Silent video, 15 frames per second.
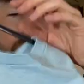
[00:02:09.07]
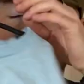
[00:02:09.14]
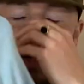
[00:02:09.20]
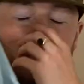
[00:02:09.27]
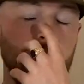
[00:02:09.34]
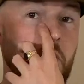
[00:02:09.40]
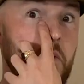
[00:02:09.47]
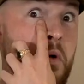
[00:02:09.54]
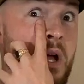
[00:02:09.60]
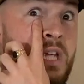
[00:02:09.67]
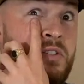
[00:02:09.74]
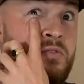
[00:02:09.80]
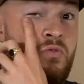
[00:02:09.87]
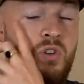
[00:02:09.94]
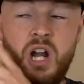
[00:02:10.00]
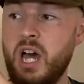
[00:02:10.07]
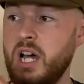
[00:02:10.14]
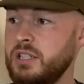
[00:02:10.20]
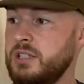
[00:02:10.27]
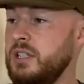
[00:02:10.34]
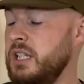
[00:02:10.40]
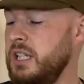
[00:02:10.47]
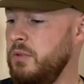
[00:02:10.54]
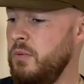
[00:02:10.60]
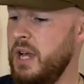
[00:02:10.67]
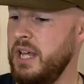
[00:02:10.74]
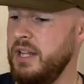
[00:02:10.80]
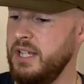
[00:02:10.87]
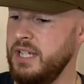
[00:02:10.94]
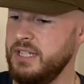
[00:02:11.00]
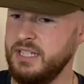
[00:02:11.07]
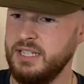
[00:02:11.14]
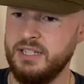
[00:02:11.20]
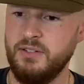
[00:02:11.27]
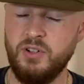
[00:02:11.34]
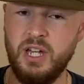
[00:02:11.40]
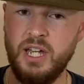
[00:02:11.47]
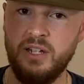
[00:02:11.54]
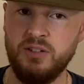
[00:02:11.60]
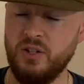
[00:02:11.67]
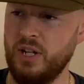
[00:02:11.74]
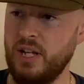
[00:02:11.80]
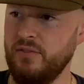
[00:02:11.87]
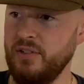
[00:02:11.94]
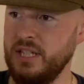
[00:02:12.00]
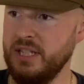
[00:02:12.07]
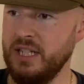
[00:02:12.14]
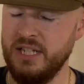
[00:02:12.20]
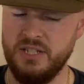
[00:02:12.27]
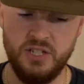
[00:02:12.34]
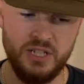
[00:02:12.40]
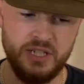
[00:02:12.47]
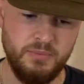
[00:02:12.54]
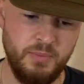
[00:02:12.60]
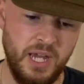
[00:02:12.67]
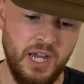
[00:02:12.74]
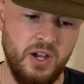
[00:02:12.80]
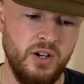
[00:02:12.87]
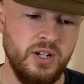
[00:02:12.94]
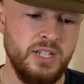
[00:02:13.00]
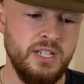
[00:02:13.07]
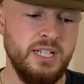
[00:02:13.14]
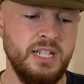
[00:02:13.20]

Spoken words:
I always reluctantly wear this as if I don't have any t-shirts about,